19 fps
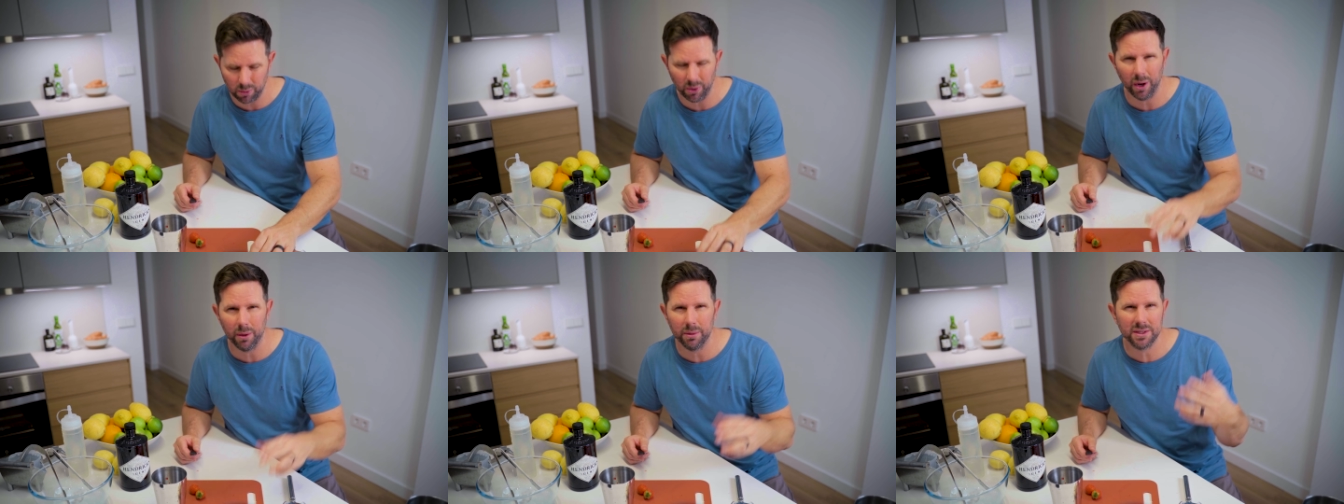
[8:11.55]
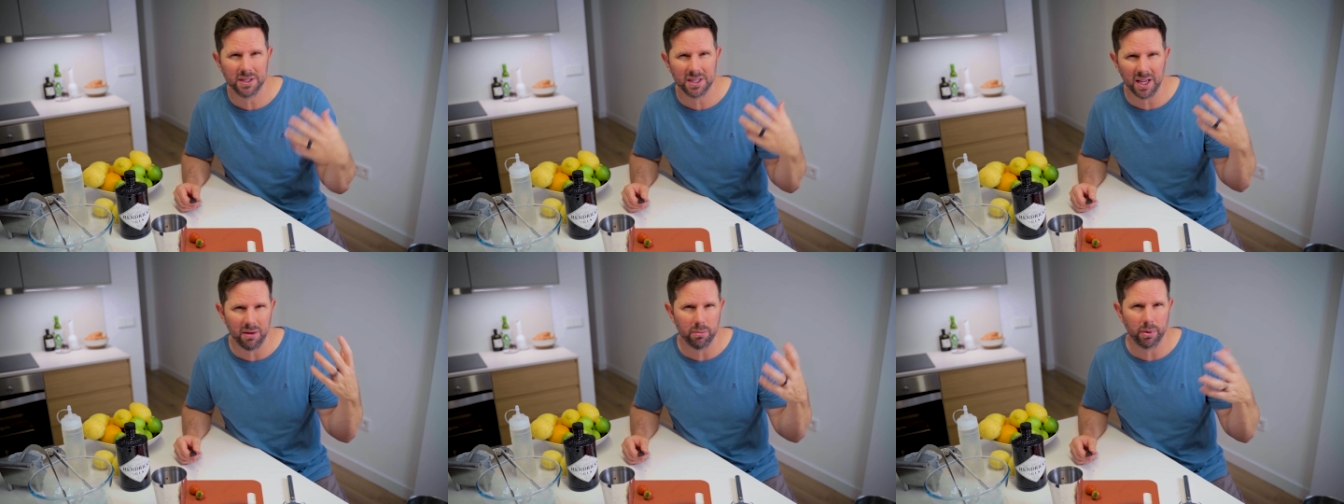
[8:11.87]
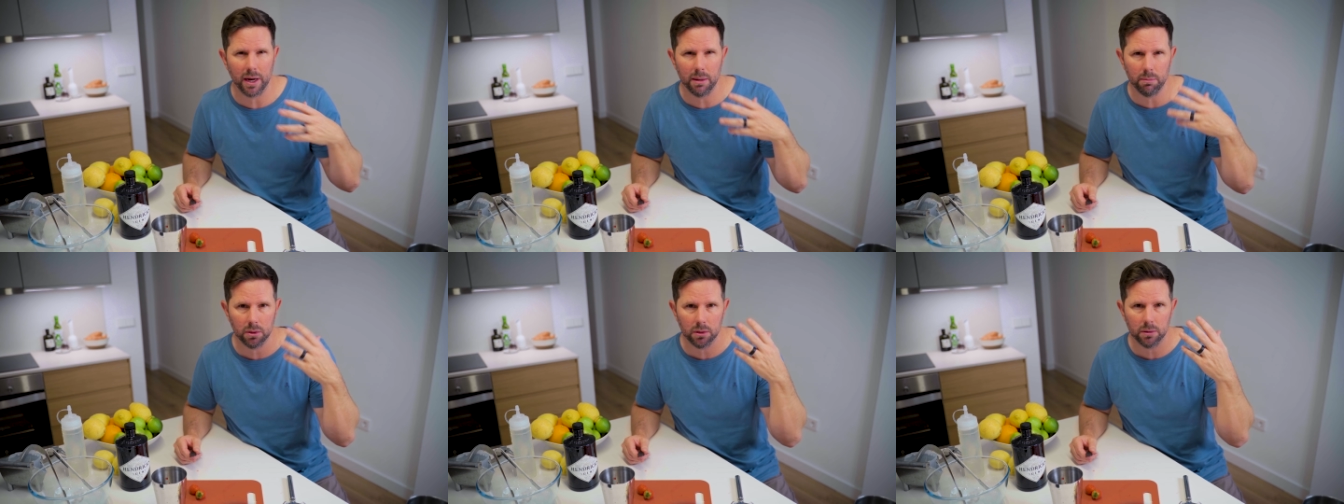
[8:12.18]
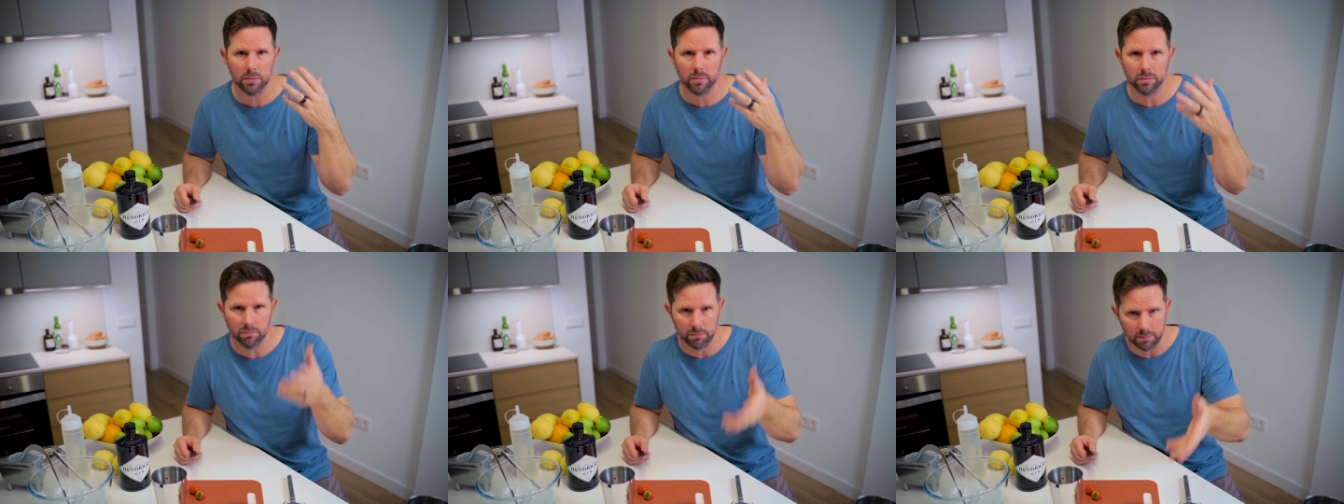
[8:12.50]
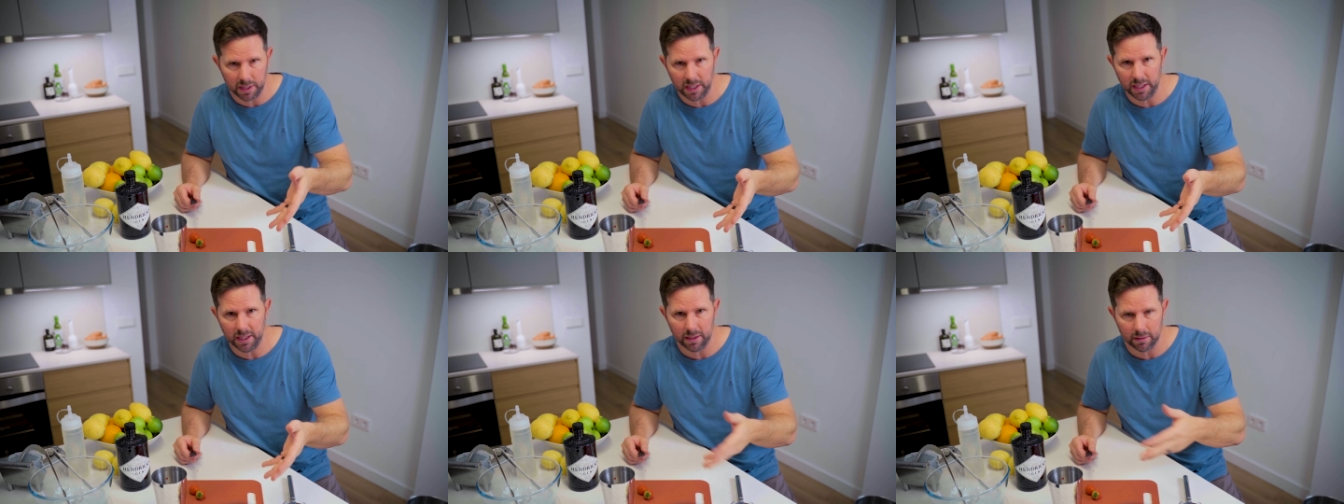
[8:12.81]
We always say Bramble,
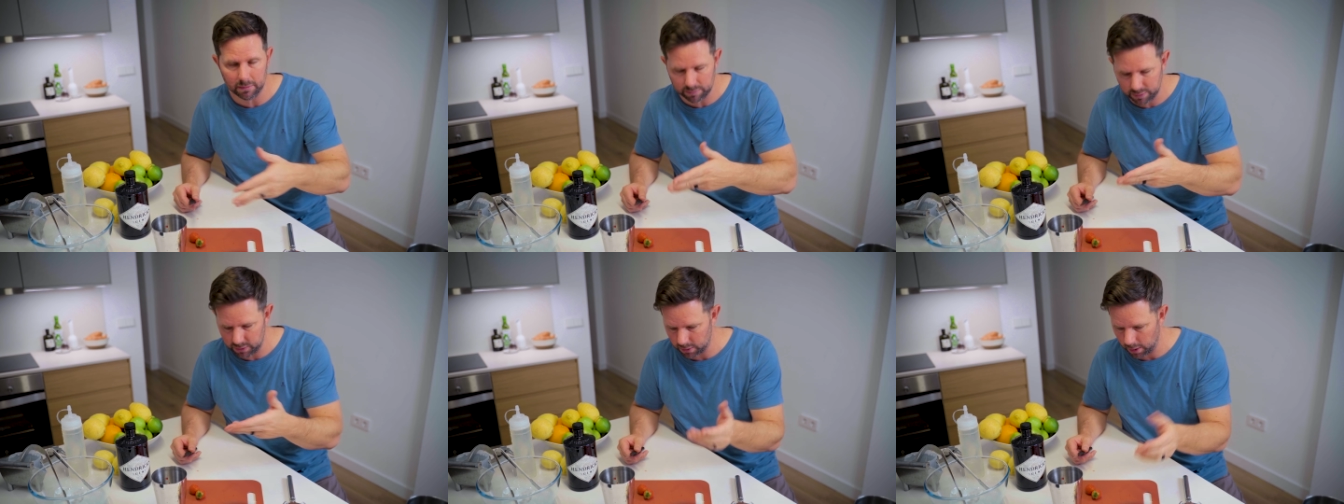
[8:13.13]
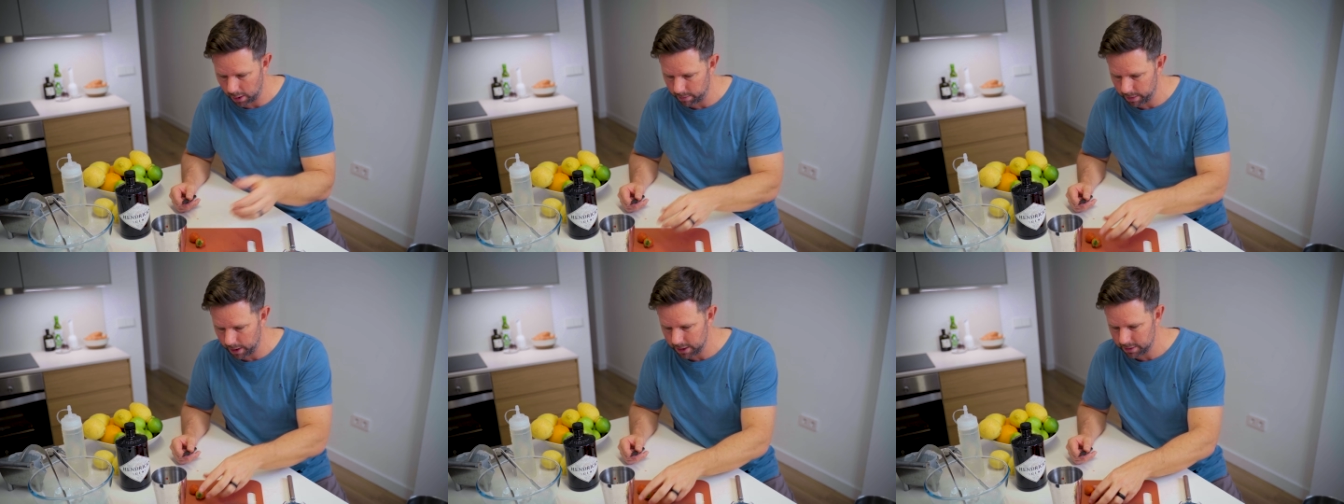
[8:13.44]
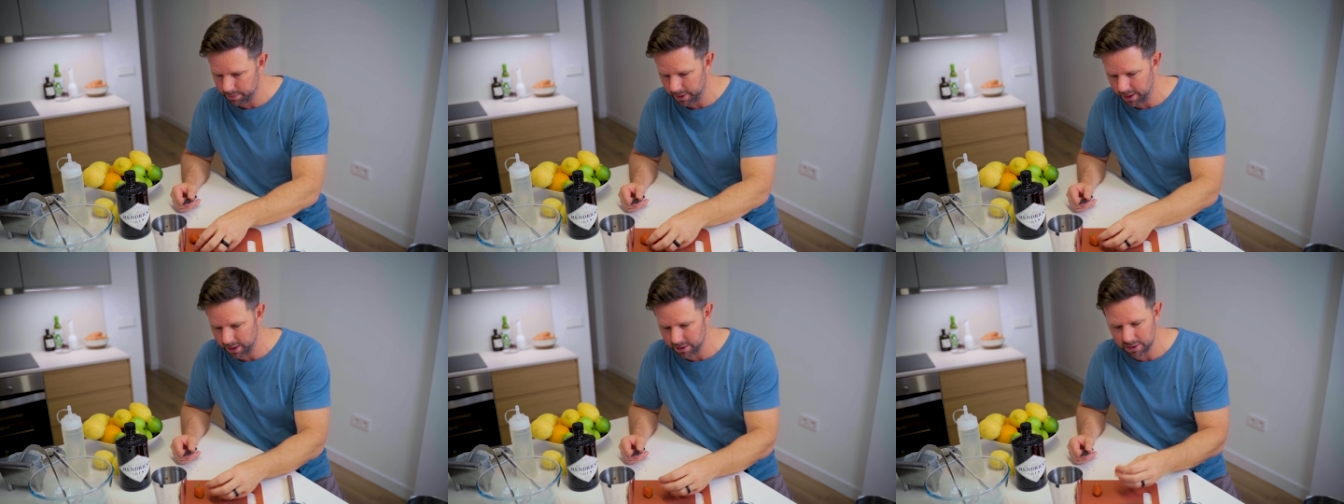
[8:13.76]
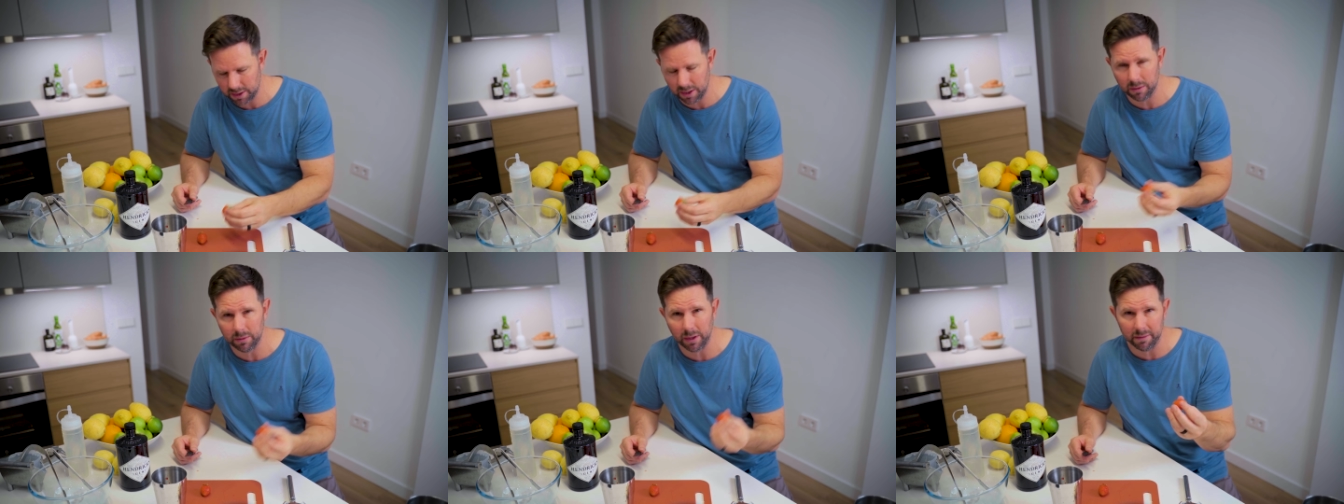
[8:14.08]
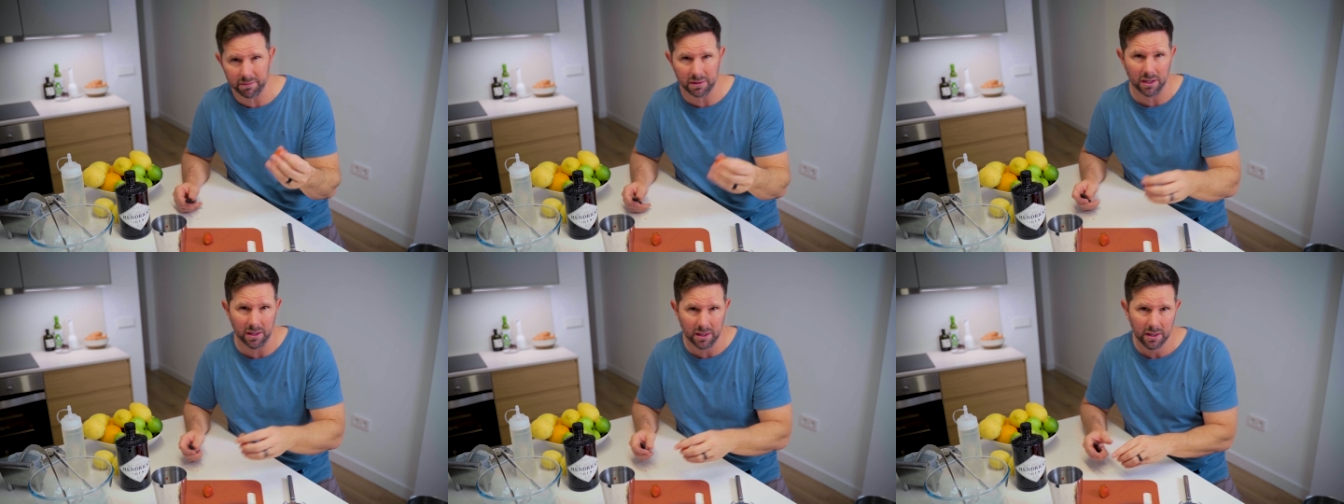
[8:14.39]
meaning strawberries, because you
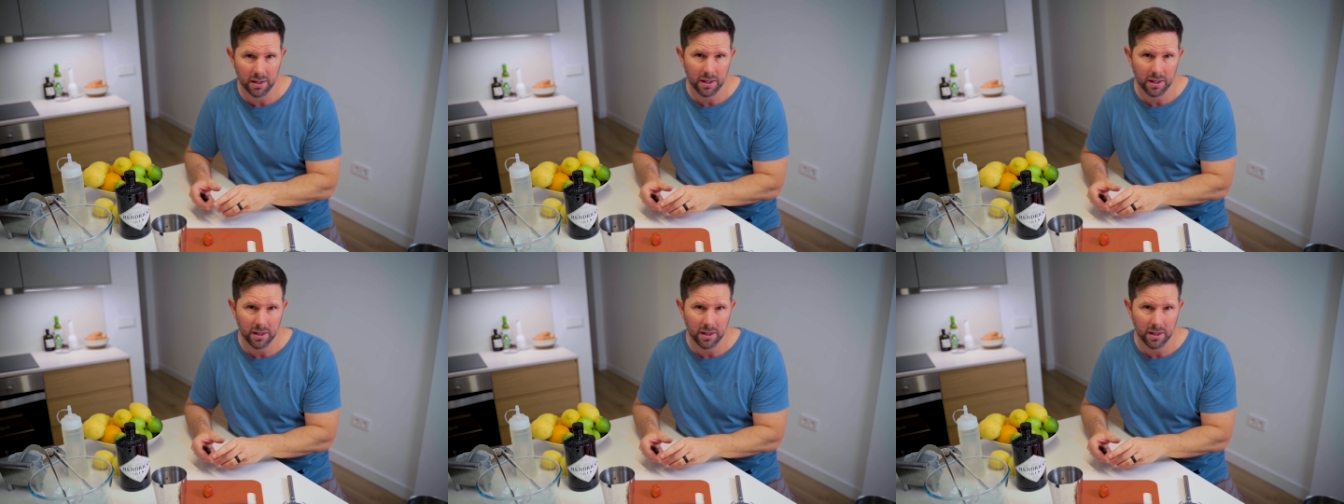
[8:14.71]
have to